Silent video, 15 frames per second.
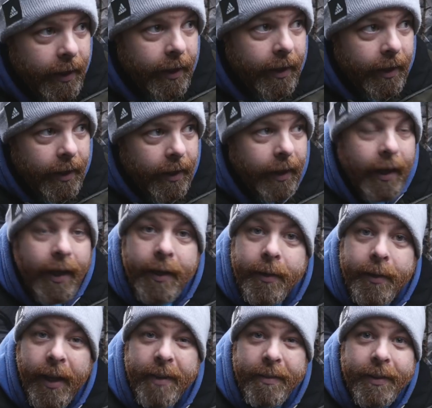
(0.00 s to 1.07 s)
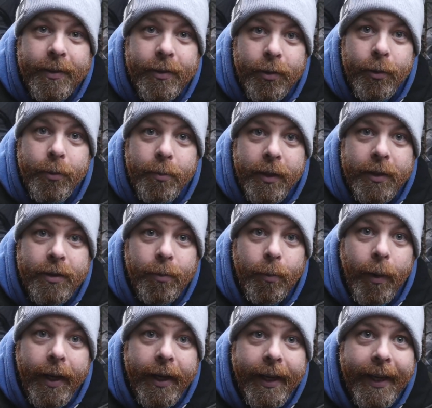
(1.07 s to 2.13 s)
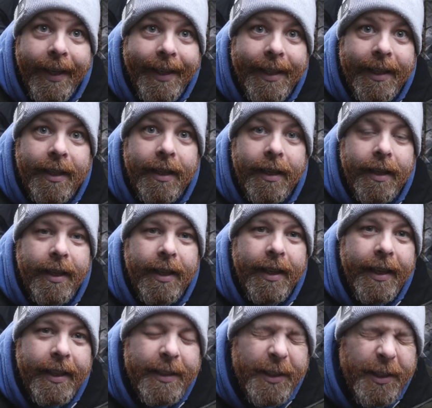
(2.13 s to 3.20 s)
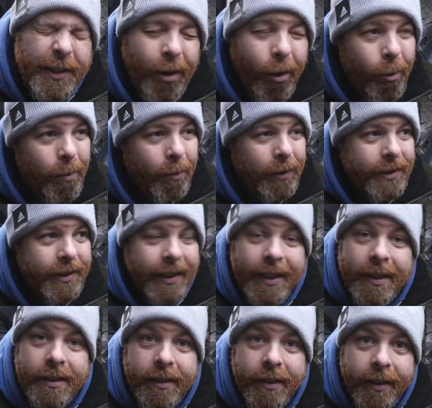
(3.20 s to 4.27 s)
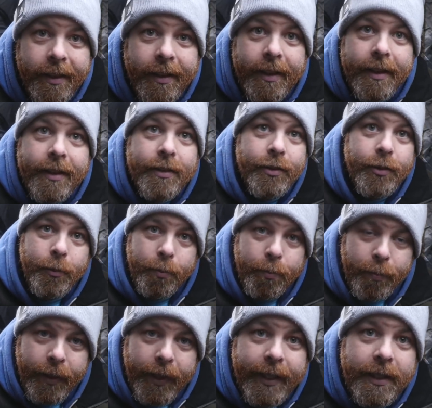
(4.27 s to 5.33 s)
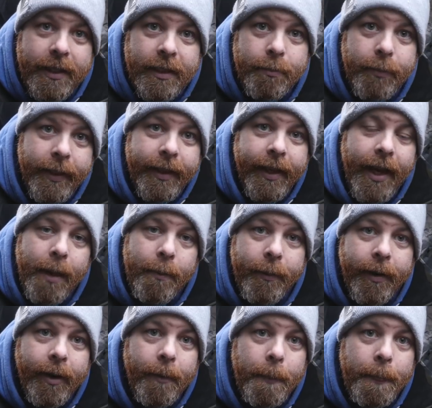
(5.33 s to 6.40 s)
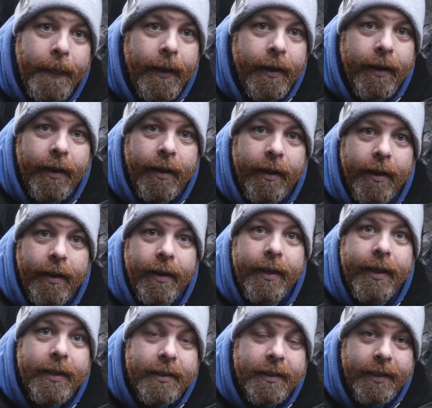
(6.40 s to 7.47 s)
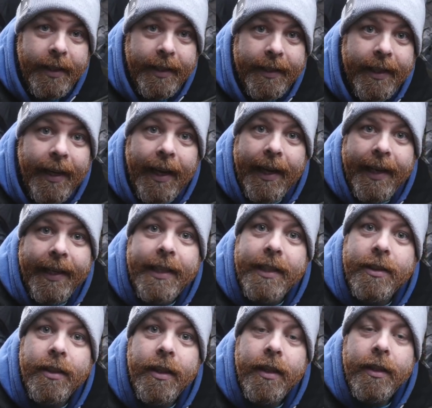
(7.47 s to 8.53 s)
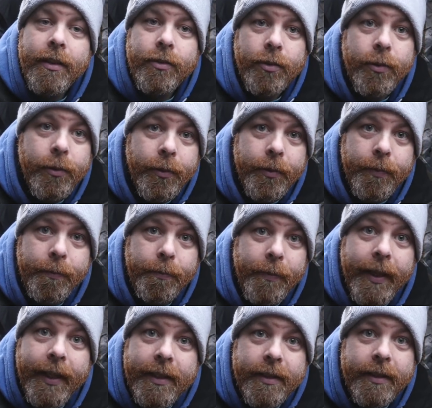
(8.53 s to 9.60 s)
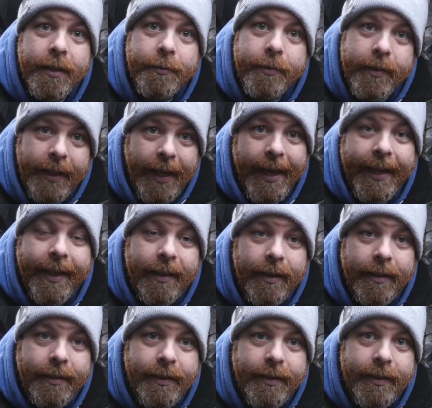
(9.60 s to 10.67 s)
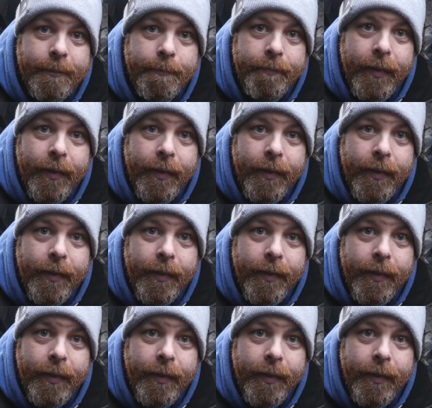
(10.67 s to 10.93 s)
and not having too much wide angle. It's so much easier to place my camera inside the height to make different angles